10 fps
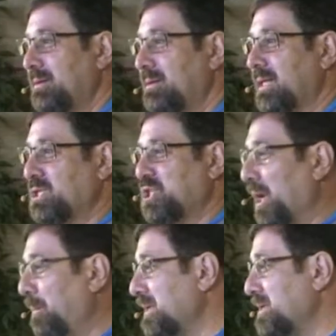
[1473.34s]
The
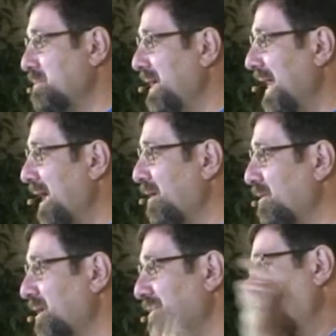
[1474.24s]
cheapest meat out
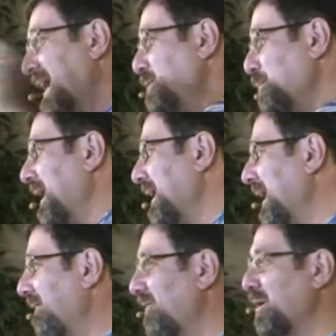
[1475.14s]
there. That's what I
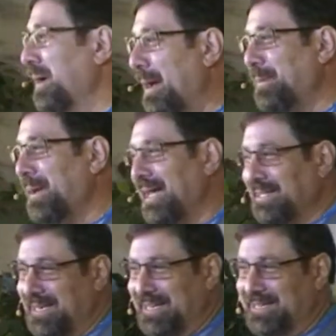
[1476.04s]
got for you. Happy
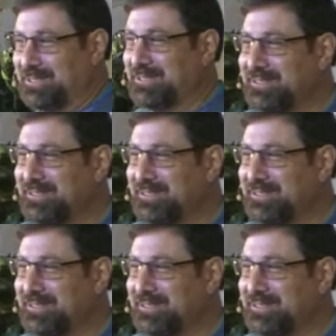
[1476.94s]
holidays.